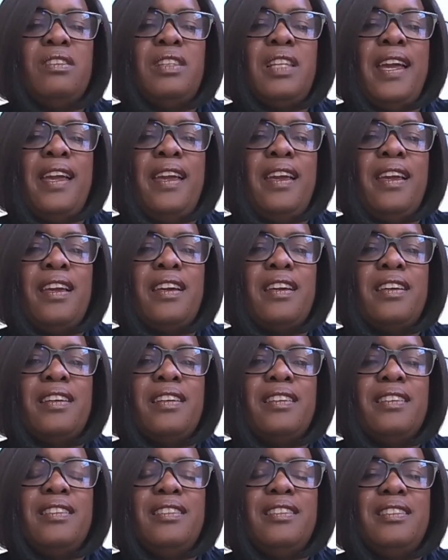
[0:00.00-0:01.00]
like,
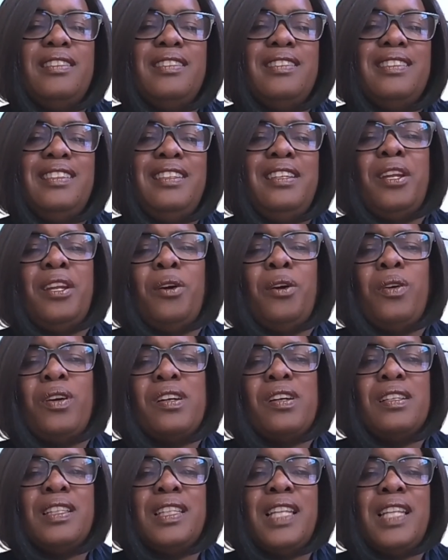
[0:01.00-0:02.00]
a
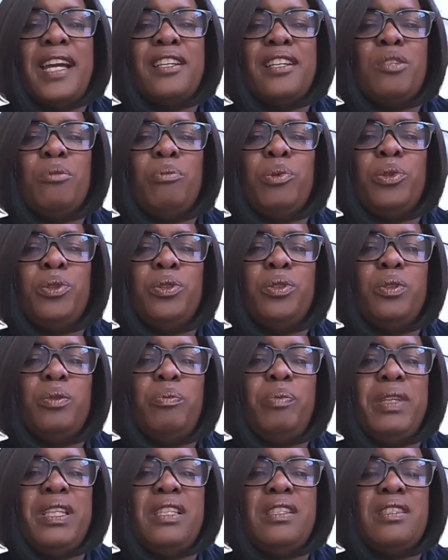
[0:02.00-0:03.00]
collectible
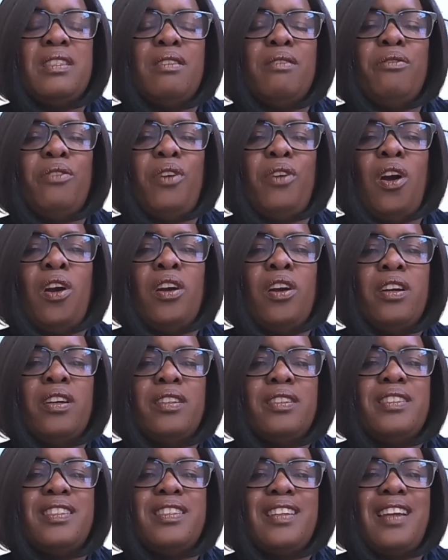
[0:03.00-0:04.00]
piece of
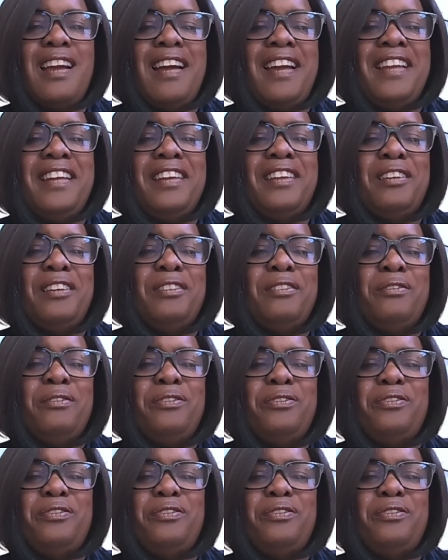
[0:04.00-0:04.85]
art, kind of.